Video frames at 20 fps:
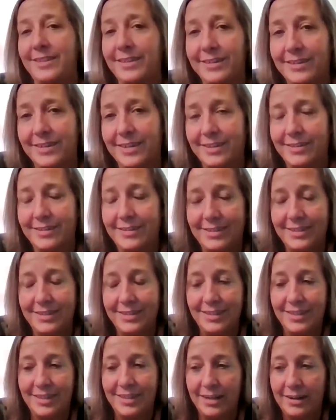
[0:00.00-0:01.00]
theorist,
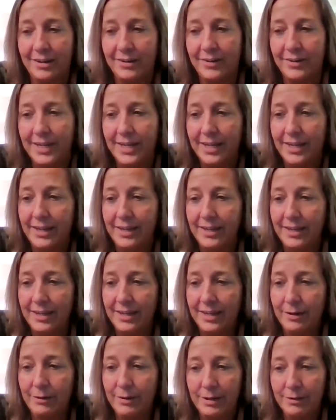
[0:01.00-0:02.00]
you know
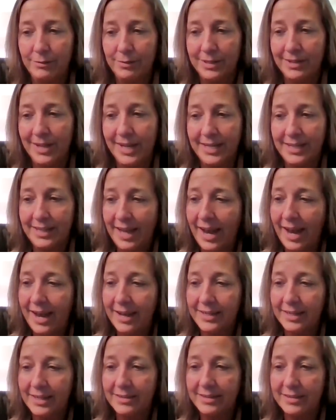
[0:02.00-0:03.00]
it, it was like
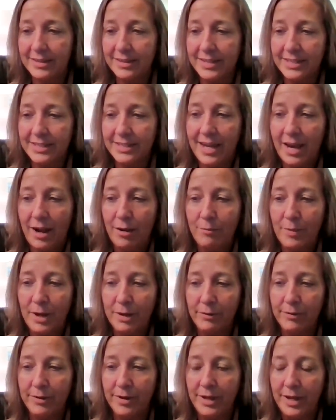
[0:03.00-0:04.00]
that that's that's how
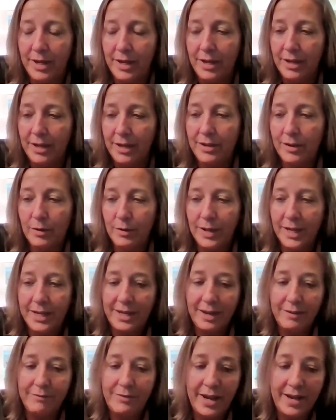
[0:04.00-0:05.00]
my you know
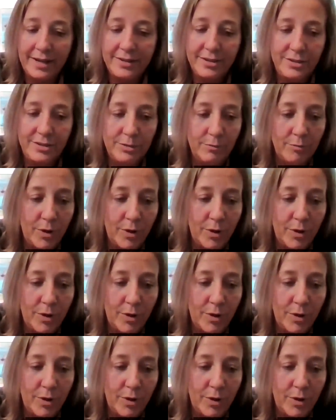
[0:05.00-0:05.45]
like i've had to do